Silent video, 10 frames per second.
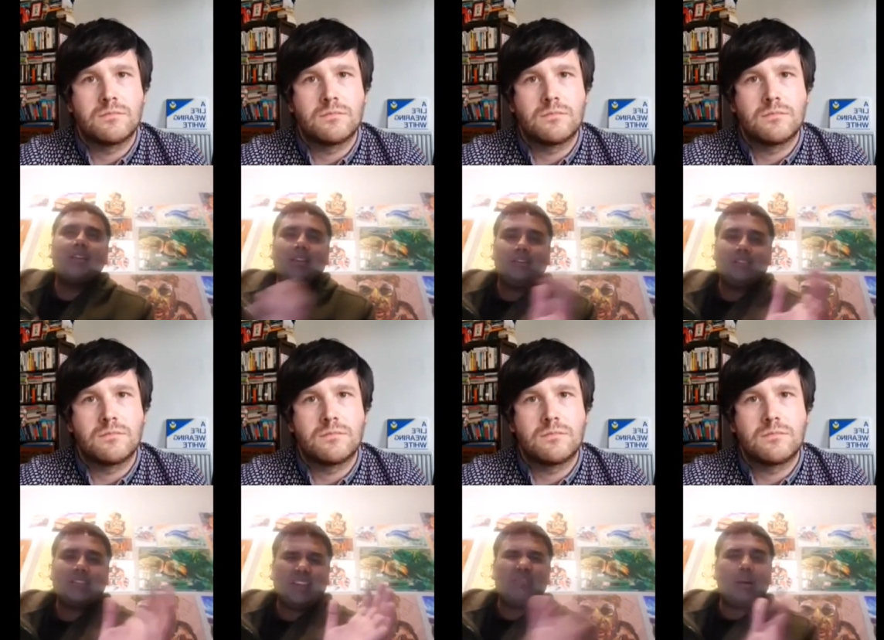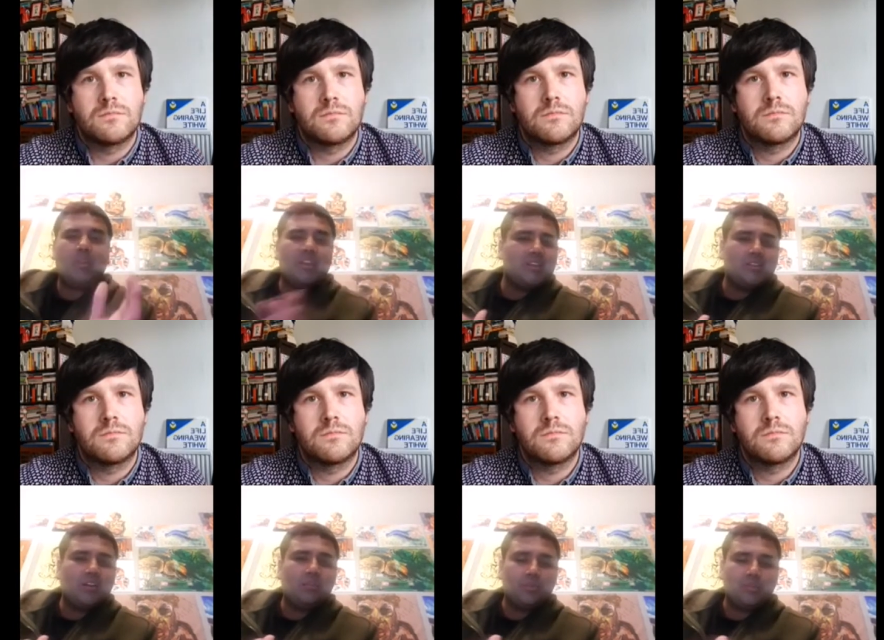Speaker 1: it's like family in itself,
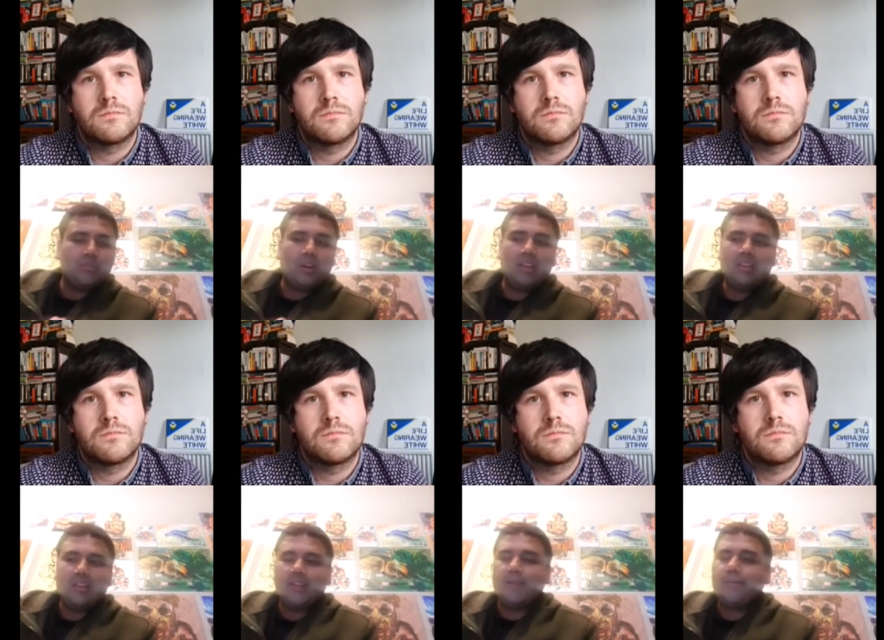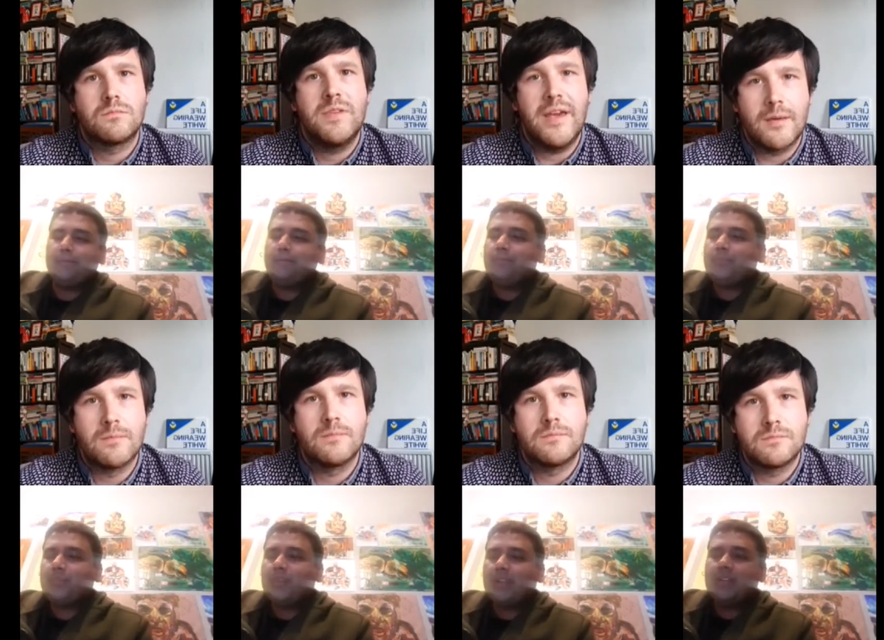which is great. Um, yeah,
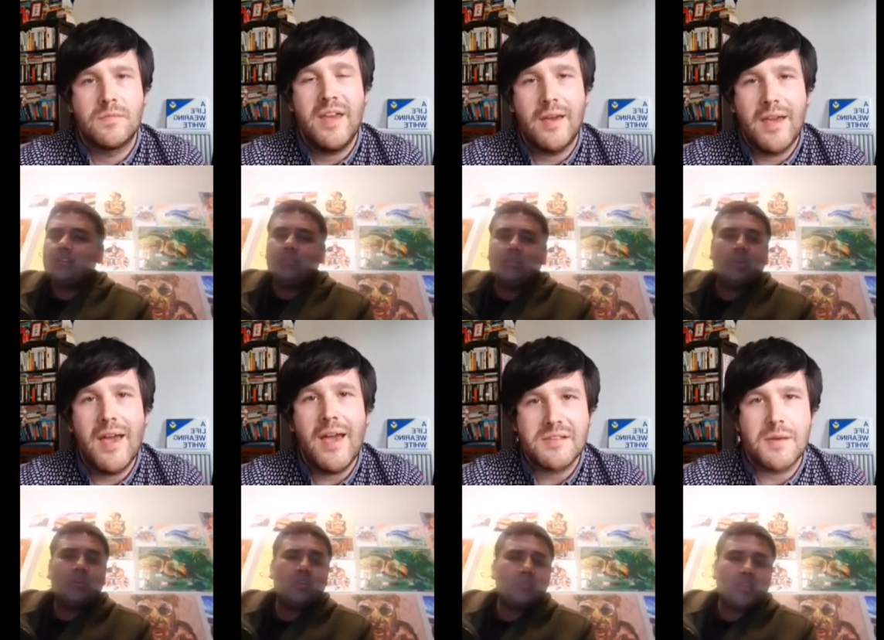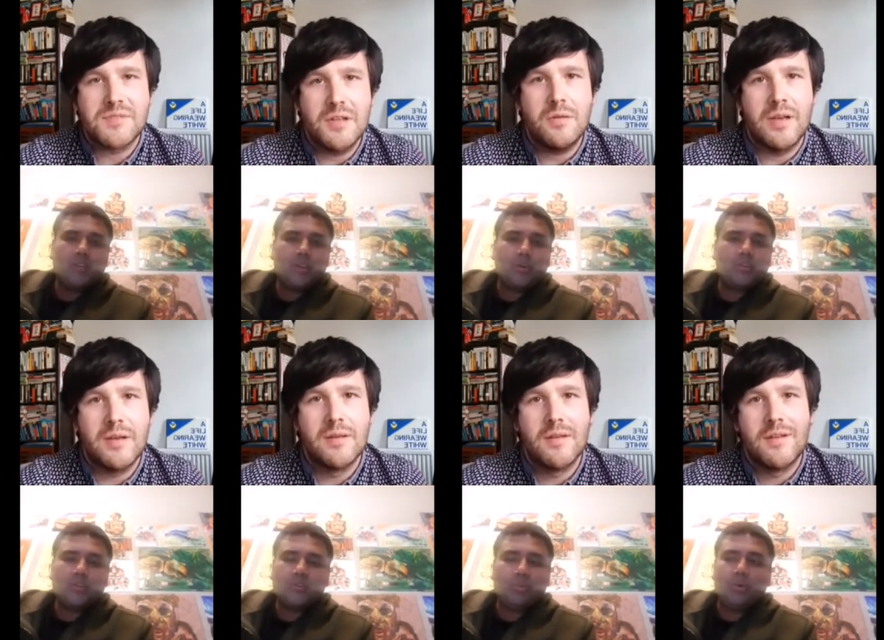and yeah, Birmingham yeah, seems to
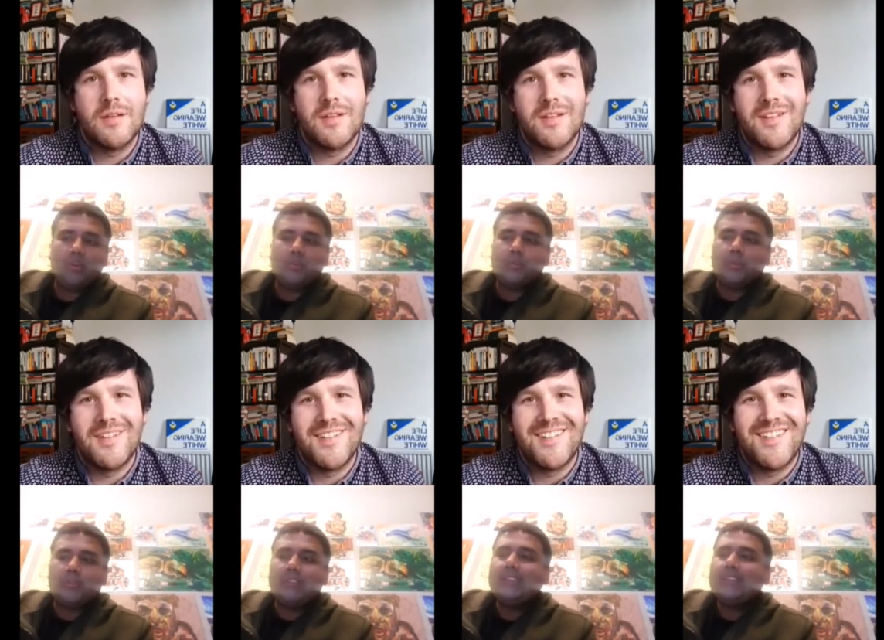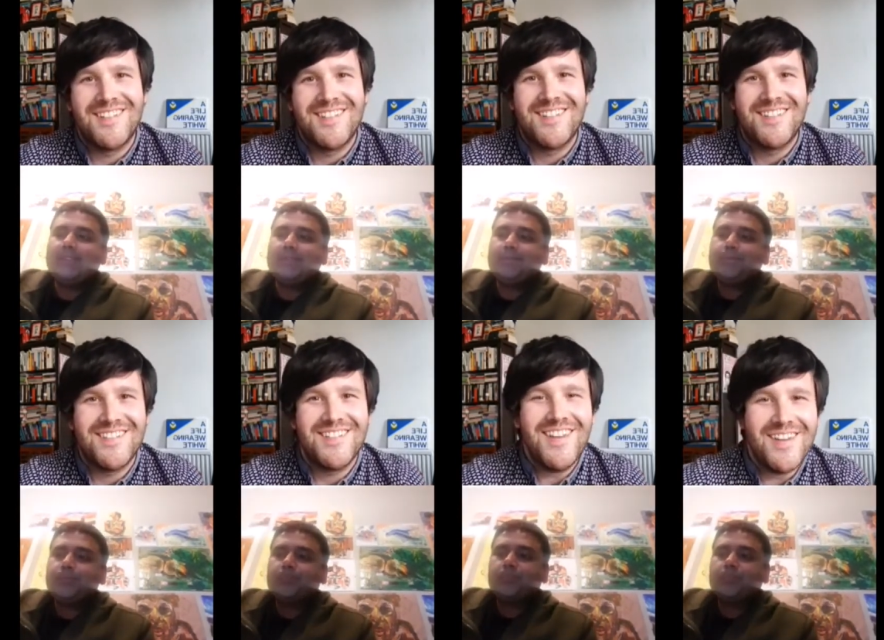support him as well.
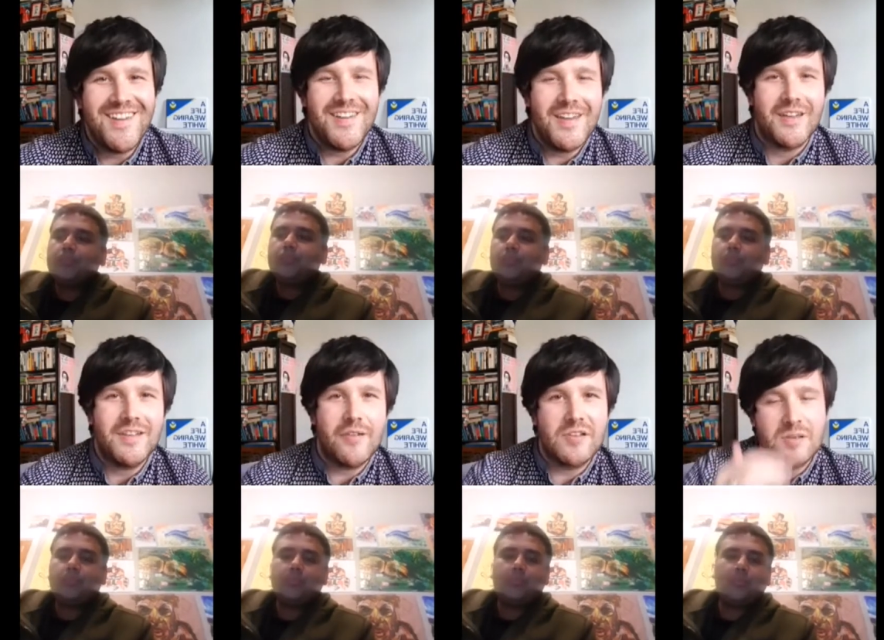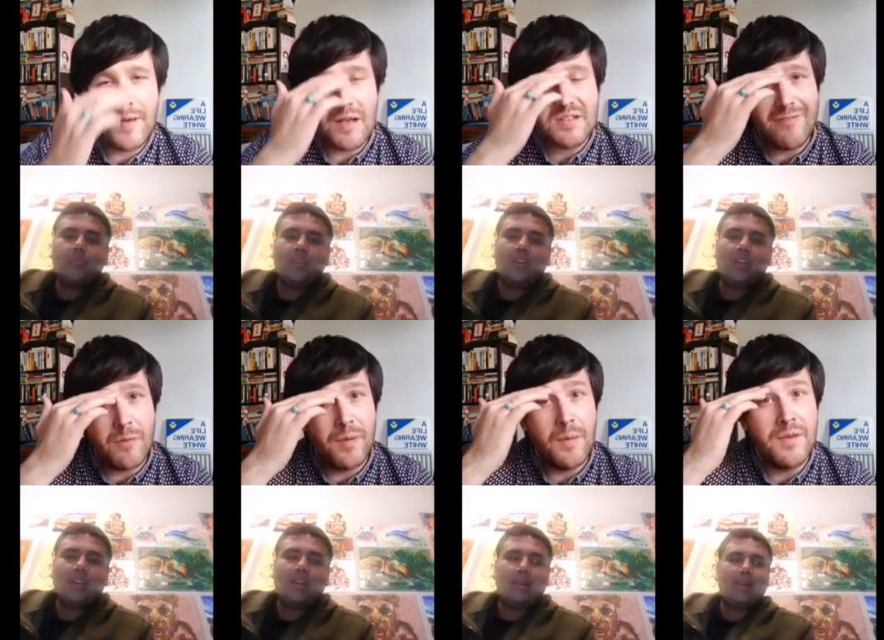
Speaker 2: Yeah, yeah, yeah. Definitely. It's about time that
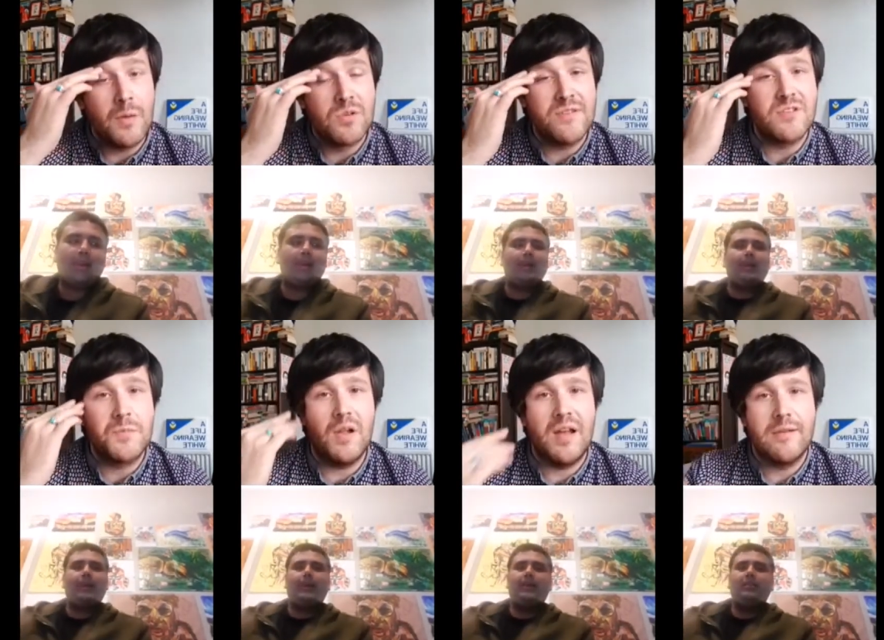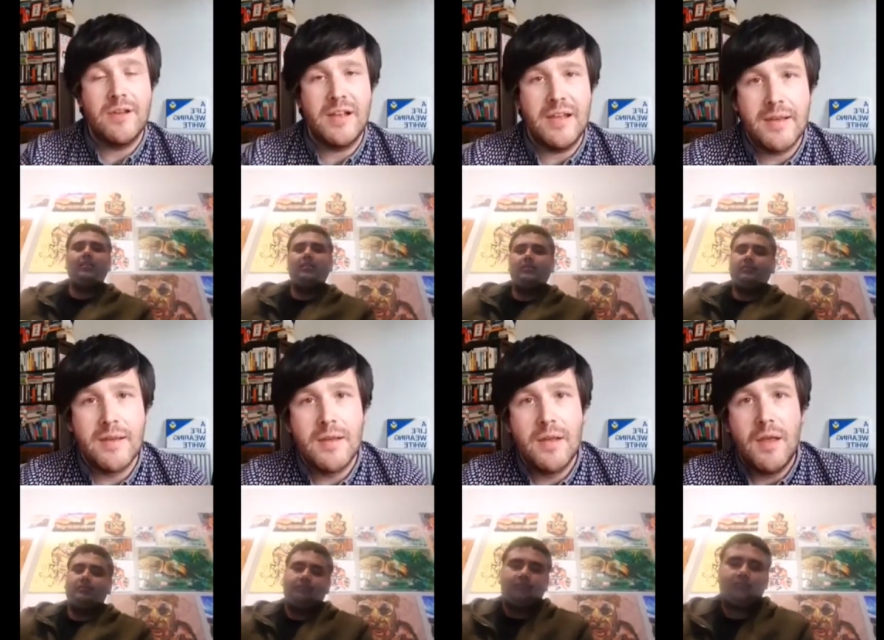Birmingham was in the spotlight, really.
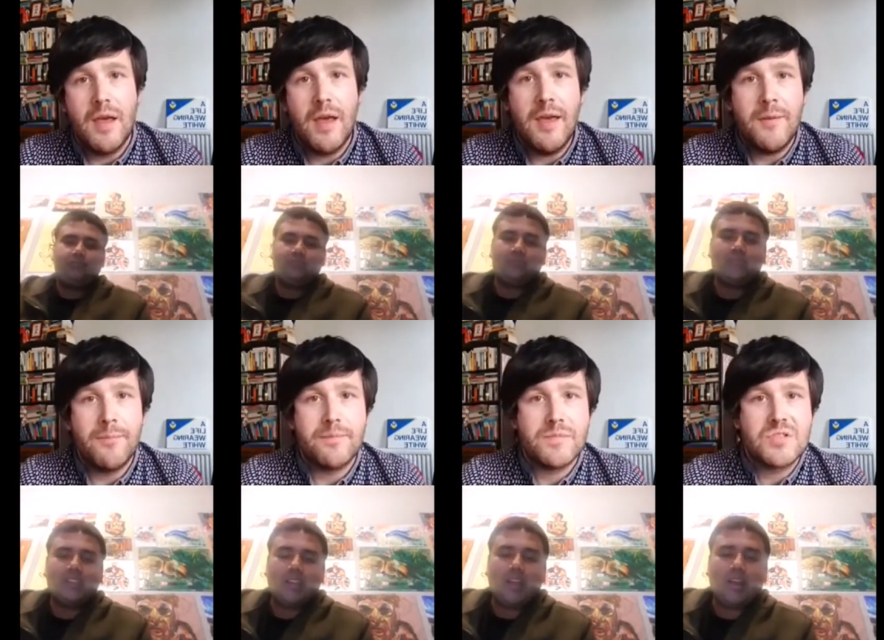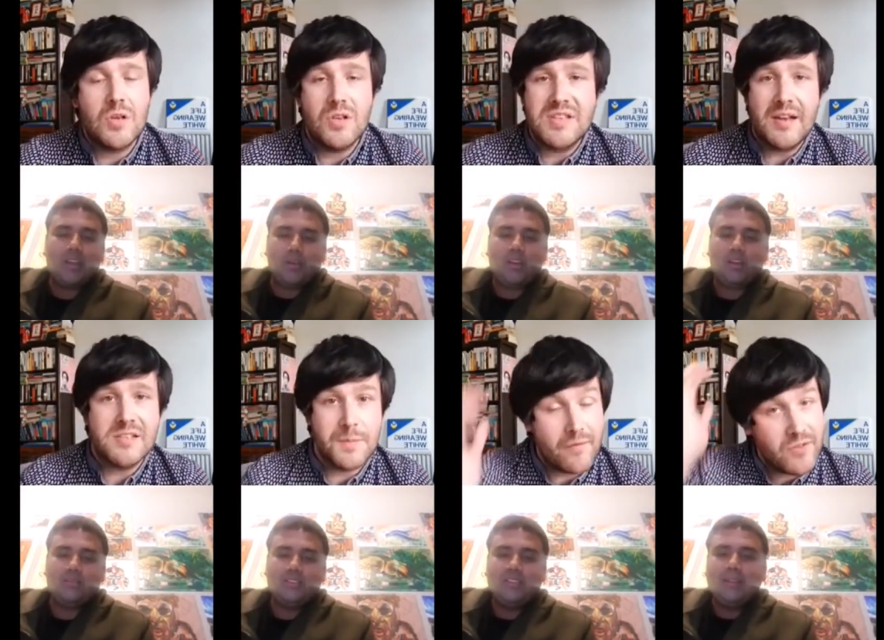Um, yeah. So tell us
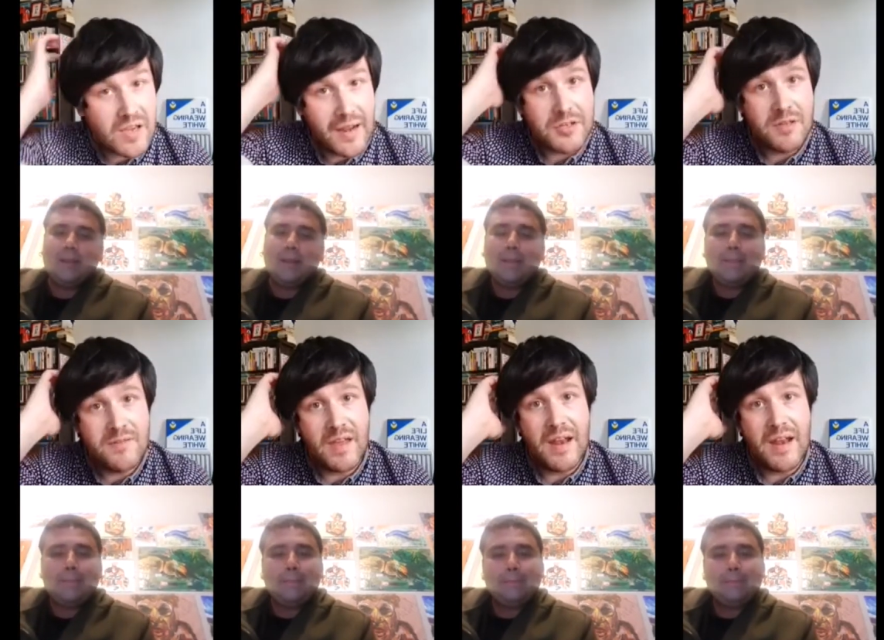about the collection then. How